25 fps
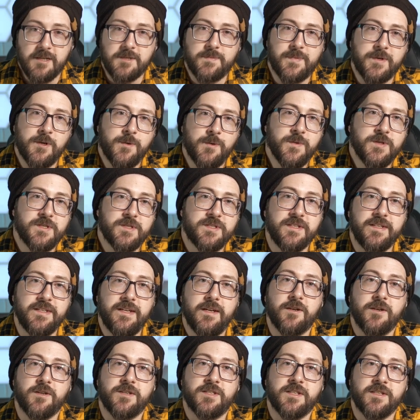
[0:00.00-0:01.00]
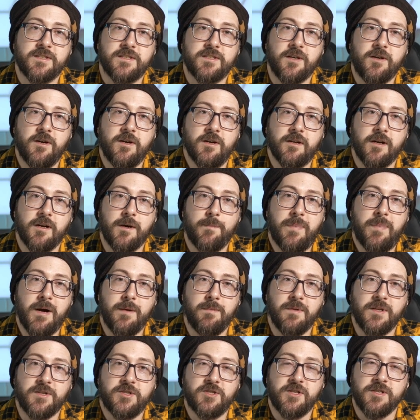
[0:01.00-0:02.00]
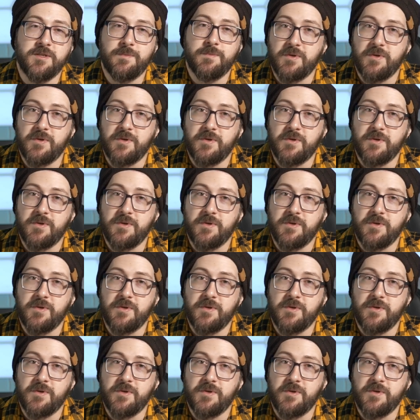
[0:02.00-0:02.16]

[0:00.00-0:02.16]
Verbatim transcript: It's been almost a year since The Hookup published his